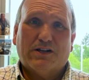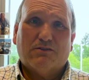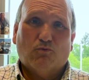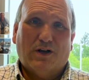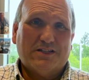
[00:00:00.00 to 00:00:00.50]

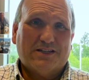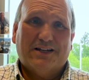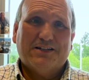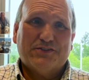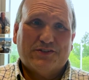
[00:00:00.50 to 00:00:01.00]
West
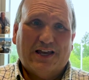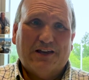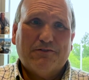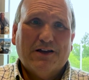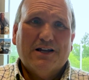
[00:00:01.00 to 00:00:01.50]
End is
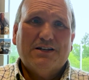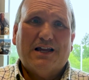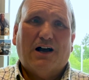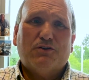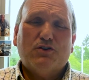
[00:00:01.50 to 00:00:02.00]
safe.
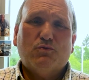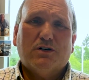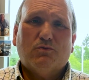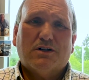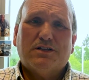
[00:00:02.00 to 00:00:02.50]
Now, you
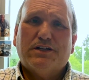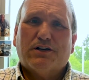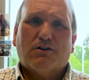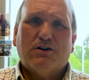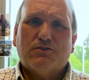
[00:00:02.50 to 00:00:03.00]
will want to do
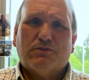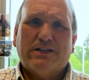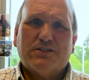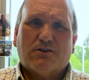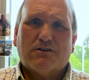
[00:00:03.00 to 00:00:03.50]
your own
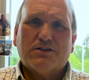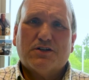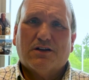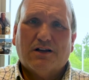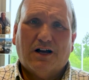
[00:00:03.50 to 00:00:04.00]

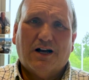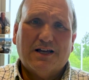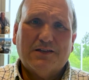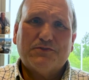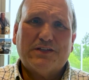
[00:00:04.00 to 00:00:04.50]
research
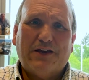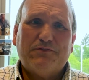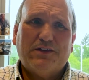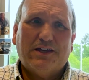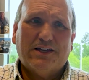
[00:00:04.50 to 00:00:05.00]
if
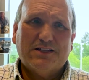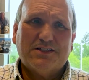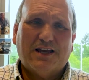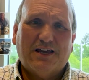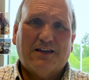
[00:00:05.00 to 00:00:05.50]
safety
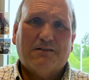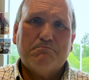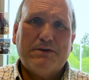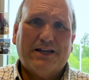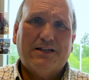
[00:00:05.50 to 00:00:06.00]
is a
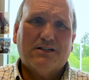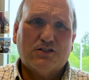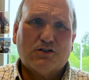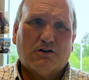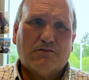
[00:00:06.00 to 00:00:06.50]
big
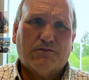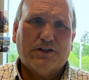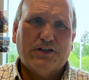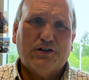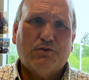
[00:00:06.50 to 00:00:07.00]
concern for
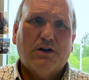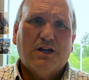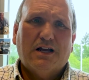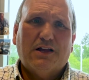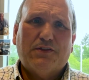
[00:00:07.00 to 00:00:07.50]
you,
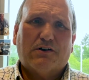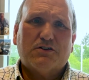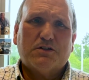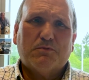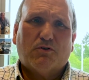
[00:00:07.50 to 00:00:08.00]
and there are
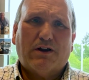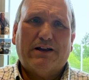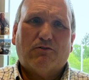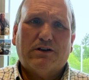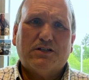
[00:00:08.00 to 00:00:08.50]
some
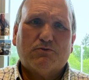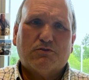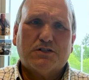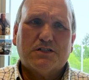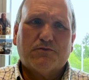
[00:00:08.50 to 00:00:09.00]
great
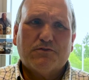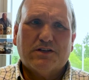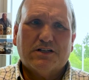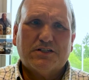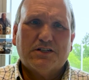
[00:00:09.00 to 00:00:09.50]
resources for
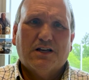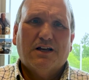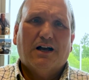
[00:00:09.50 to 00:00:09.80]
this.